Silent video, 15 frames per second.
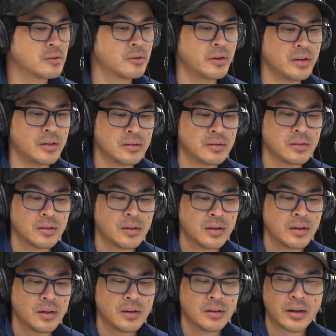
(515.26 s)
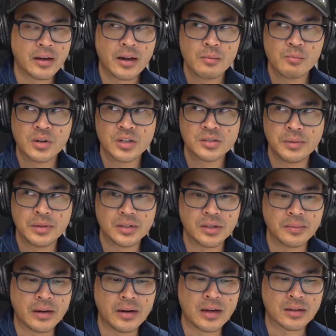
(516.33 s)
great. That kind of brings me to
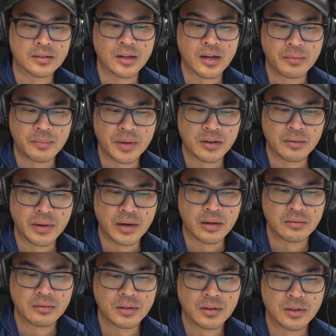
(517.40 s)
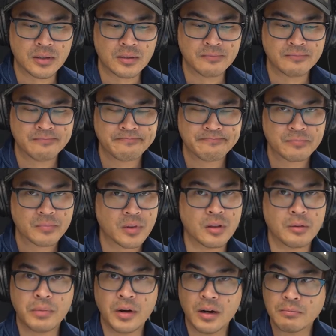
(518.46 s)
my next topic about
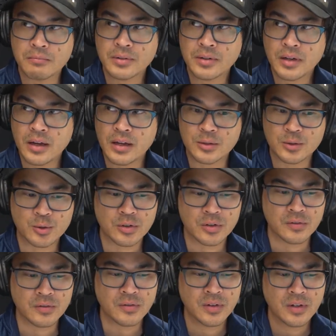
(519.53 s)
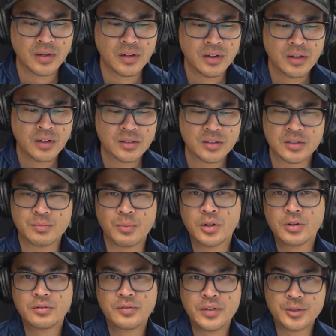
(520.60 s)
the pump and sort of
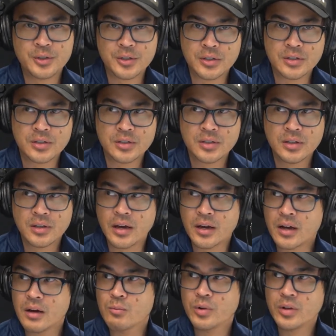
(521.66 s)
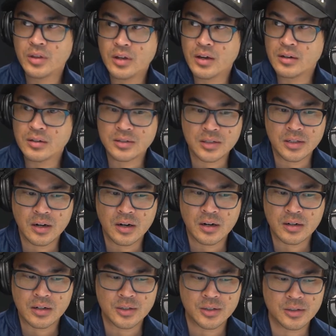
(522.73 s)
smart features that come with the
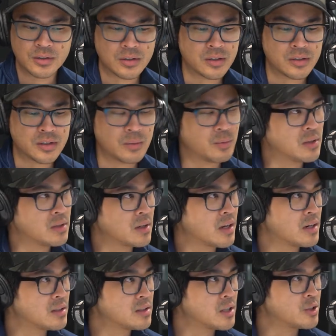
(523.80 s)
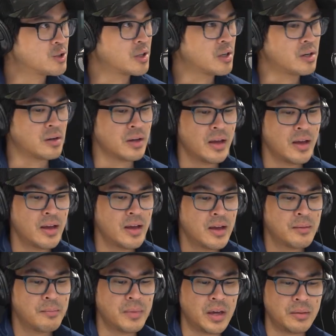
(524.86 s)
NRCR. Could someone kind of touch on
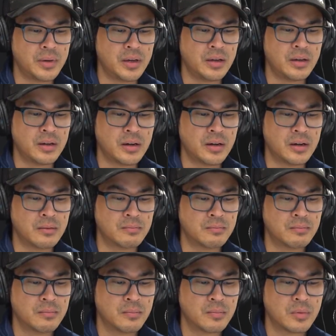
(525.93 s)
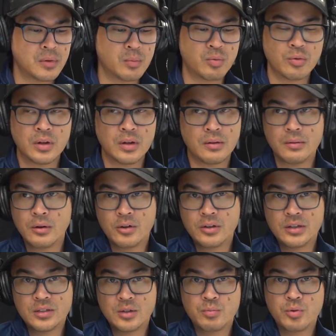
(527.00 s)
maybe or
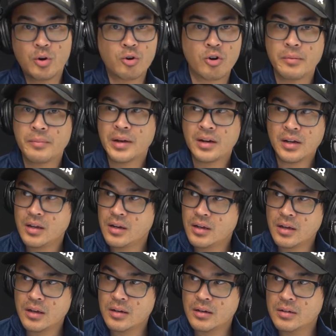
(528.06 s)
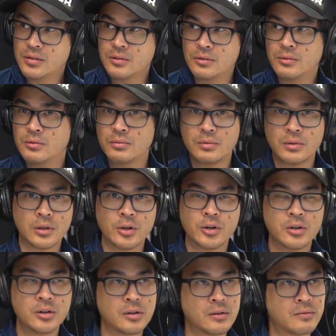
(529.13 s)
is there programming needed to
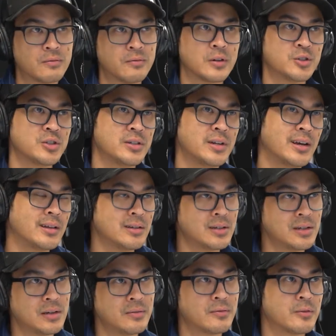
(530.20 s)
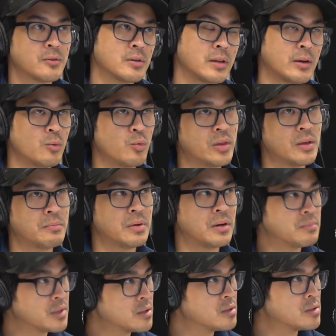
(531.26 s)
learn functionality for like when the
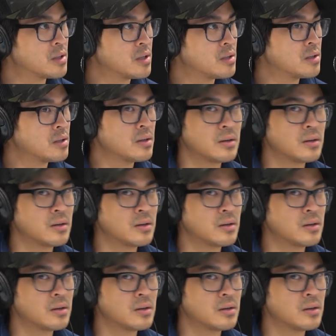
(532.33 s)
pump turns on?